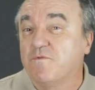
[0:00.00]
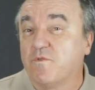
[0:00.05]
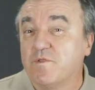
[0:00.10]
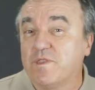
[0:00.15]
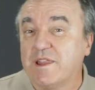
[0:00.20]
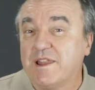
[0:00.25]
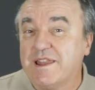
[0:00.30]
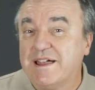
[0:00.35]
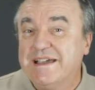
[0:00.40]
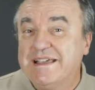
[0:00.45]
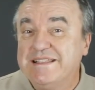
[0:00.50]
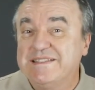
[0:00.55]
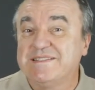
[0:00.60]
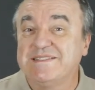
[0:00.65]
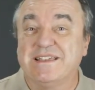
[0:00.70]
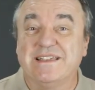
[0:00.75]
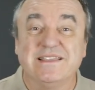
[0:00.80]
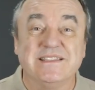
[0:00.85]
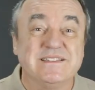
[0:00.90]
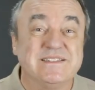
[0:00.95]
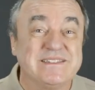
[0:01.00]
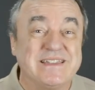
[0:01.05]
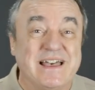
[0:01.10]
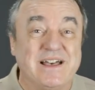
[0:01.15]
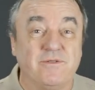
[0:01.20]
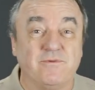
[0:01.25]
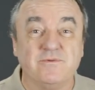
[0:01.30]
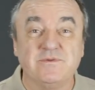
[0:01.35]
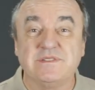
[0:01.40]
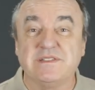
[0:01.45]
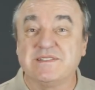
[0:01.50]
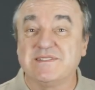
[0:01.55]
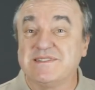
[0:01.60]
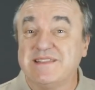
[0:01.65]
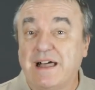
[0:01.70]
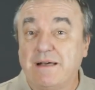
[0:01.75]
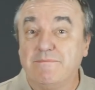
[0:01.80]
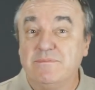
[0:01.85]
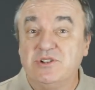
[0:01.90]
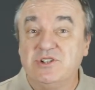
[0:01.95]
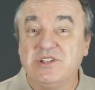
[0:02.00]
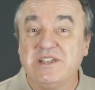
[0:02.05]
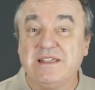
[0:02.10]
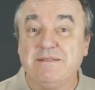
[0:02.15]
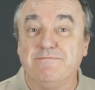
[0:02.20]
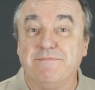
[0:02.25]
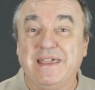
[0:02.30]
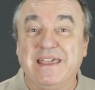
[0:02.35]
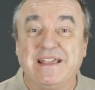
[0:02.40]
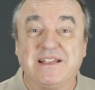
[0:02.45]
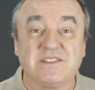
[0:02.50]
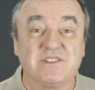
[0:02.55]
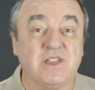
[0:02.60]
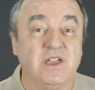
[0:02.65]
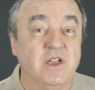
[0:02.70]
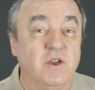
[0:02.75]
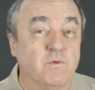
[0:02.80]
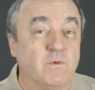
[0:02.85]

for the lights and the sounds a slot machine makes